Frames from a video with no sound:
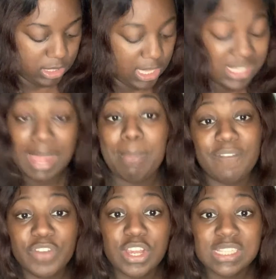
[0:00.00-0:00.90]
it's not my
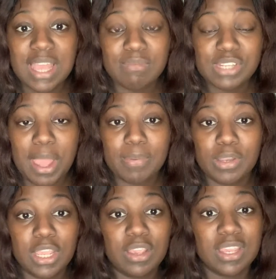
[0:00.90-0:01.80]
first time shopping
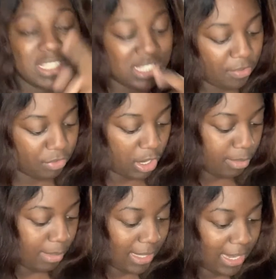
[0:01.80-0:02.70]
on there, and it's
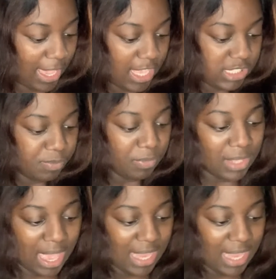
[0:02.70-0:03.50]
definitely my last.